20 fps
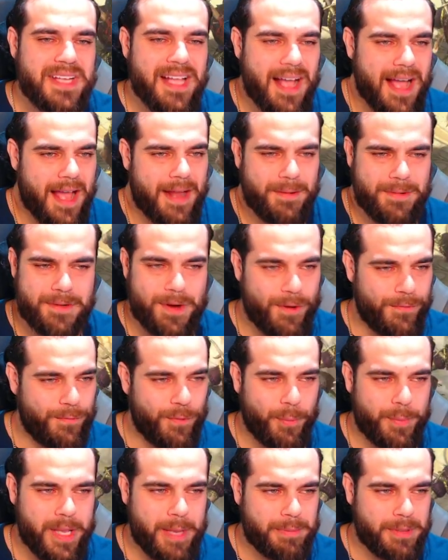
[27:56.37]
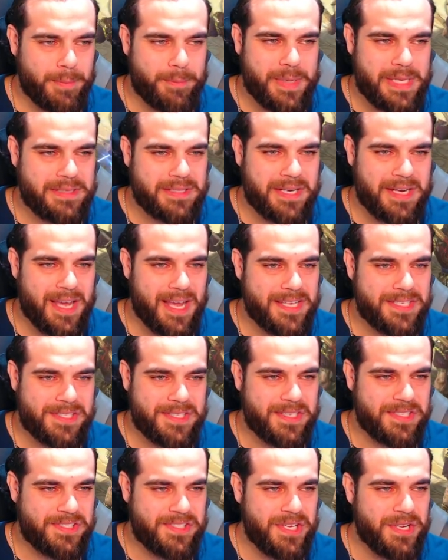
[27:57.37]
I don't know if we'll be able to beat the Nice
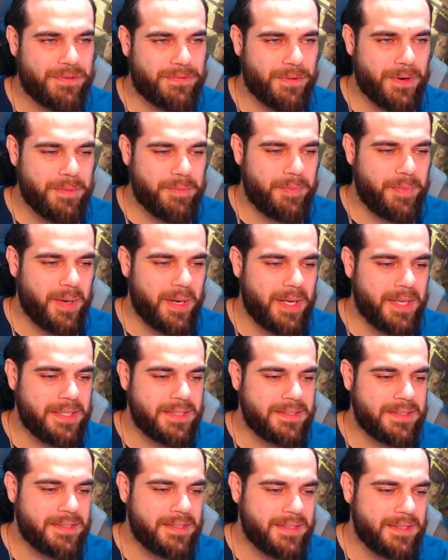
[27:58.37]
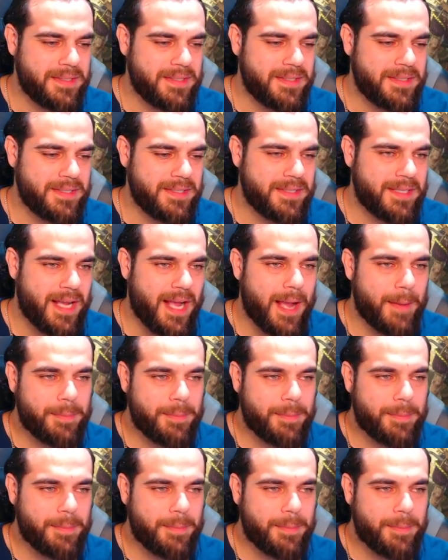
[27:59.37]
and the Siegfried, but I'm